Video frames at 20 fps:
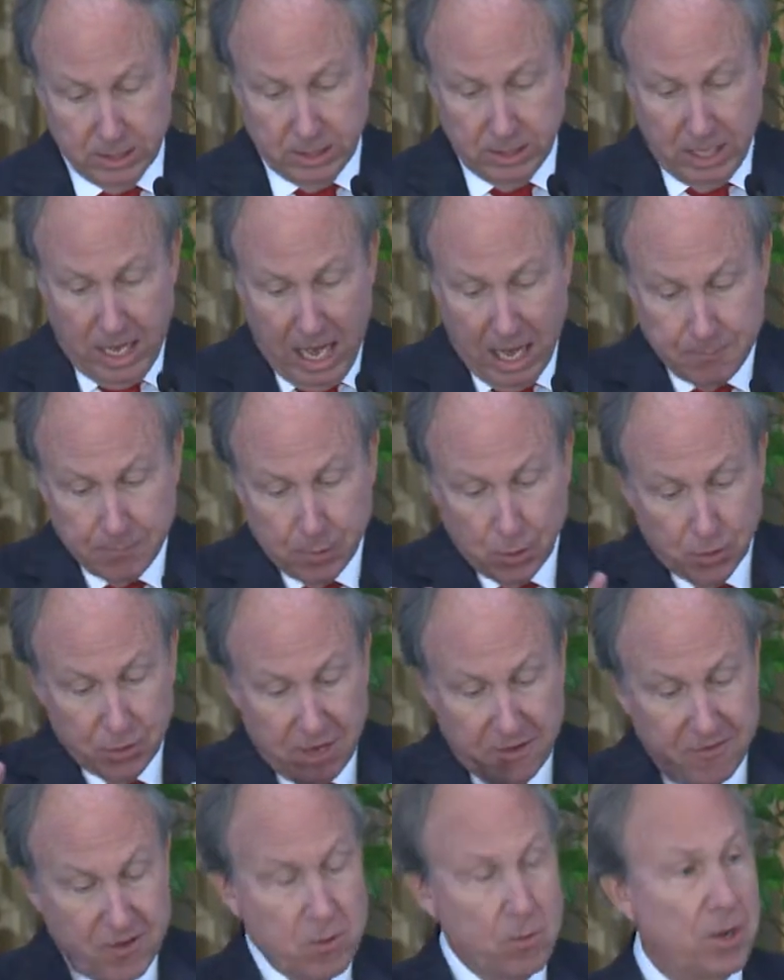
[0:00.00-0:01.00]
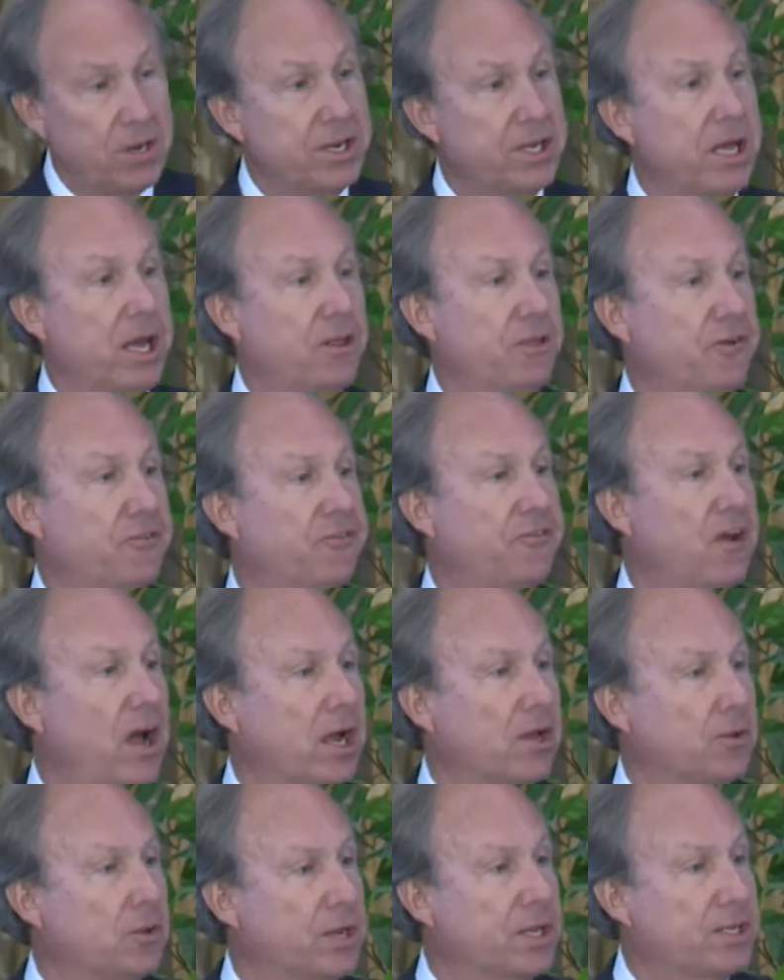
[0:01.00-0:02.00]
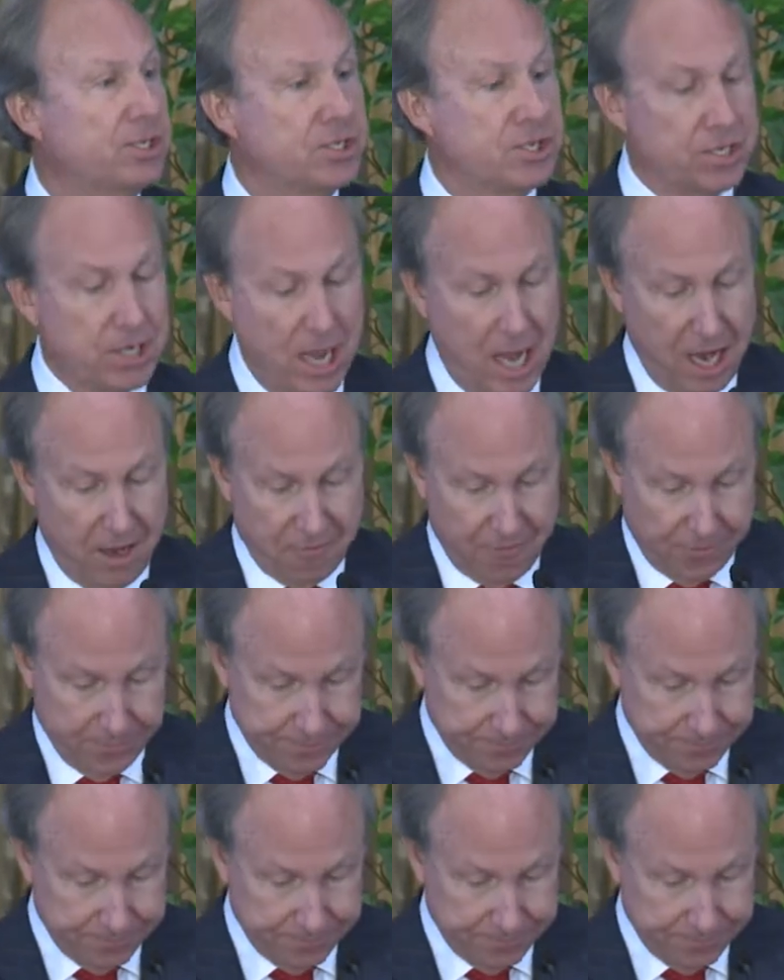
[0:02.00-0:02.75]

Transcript: I pulled everyone together, faculty and staff,